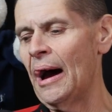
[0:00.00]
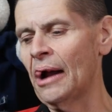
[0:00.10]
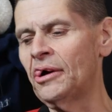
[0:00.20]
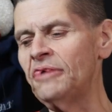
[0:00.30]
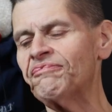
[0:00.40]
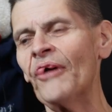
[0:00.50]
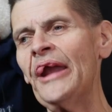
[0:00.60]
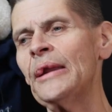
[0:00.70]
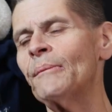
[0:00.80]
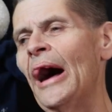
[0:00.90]
A good
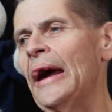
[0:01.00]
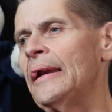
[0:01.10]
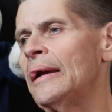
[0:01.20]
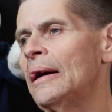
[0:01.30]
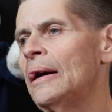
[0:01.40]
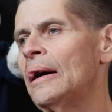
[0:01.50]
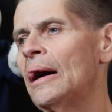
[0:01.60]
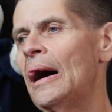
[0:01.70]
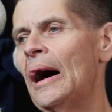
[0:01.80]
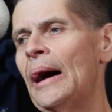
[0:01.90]
friend of mine
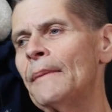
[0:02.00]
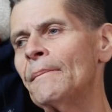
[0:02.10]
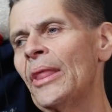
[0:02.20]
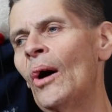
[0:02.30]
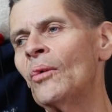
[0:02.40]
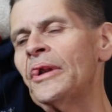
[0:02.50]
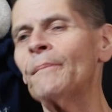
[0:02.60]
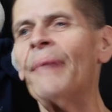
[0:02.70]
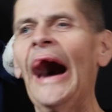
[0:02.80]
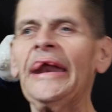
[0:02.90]
owned a
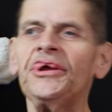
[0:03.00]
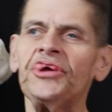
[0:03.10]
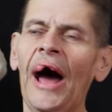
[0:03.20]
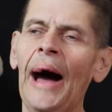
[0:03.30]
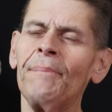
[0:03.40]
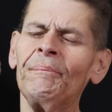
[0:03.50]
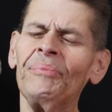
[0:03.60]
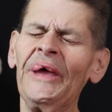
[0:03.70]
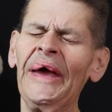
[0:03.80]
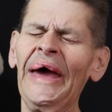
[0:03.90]
body shop,
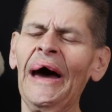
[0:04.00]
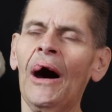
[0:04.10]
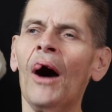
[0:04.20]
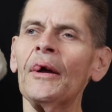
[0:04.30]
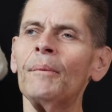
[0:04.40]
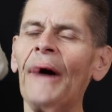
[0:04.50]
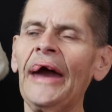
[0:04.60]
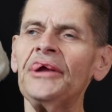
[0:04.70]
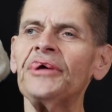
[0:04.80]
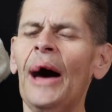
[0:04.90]
an auto
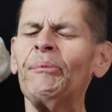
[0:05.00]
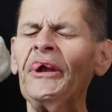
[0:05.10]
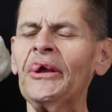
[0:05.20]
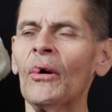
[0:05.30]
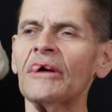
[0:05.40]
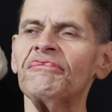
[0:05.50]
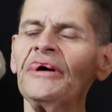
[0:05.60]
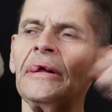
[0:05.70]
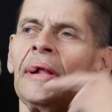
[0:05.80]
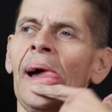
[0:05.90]
body shop in
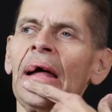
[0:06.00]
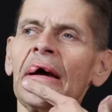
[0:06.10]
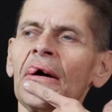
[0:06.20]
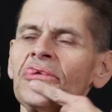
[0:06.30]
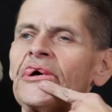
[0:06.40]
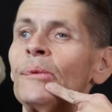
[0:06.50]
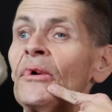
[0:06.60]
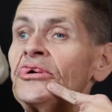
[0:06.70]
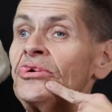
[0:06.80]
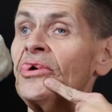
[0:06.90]
Yorkville called
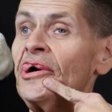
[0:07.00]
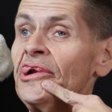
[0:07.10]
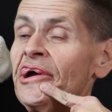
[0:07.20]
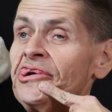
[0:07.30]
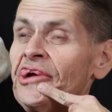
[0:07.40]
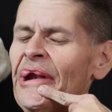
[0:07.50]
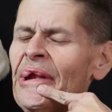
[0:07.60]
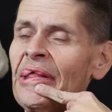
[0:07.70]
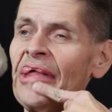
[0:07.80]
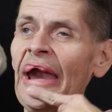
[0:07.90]
Commercial
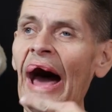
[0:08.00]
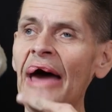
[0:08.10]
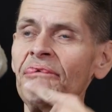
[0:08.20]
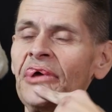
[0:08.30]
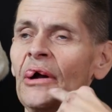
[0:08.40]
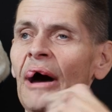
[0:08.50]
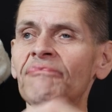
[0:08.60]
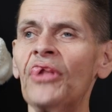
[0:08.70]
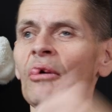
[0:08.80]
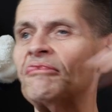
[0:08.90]
Collision that
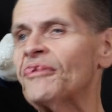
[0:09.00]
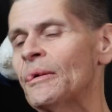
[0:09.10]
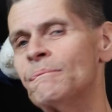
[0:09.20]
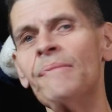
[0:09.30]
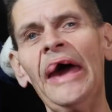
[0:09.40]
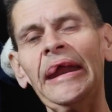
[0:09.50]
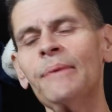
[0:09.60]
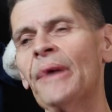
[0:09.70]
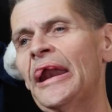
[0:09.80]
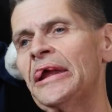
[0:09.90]
I've known for
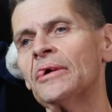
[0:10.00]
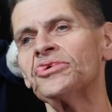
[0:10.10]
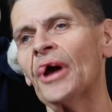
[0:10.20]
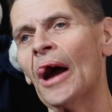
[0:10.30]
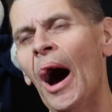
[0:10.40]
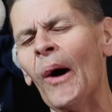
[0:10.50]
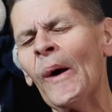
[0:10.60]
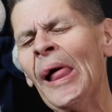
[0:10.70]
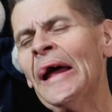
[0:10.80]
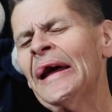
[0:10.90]
many, many years ago.